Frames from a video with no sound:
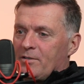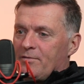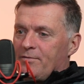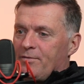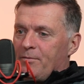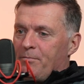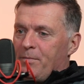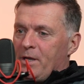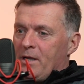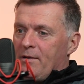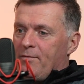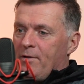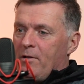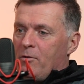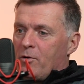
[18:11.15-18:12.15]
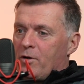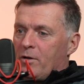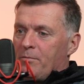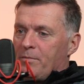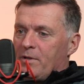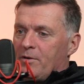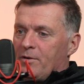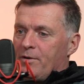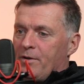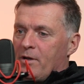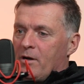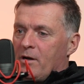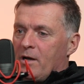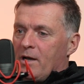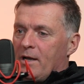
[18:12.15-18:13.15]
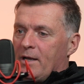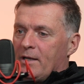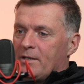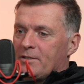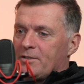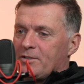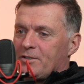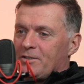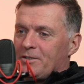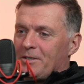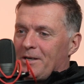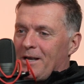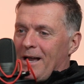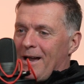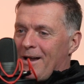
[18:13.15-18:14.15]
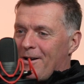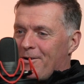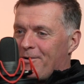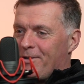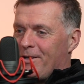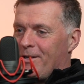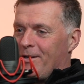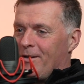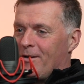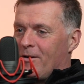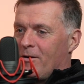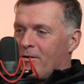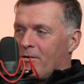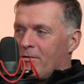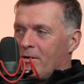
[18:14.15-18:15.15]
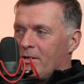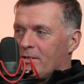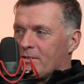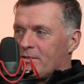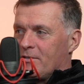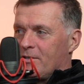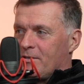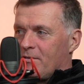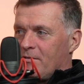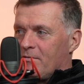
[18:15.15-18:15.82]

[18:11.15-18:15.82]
for me, if you look at them, they're not as hardy or as, like,